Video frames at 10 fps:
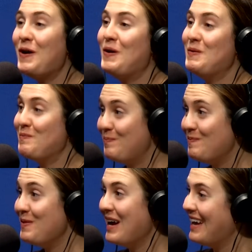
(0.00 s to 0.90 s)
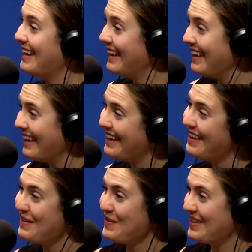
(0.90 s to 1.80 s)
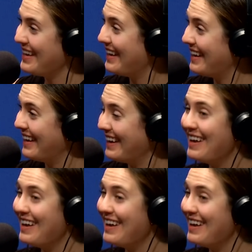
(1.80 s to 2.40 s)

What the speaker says: Don't say that. Syer, you're still welcome.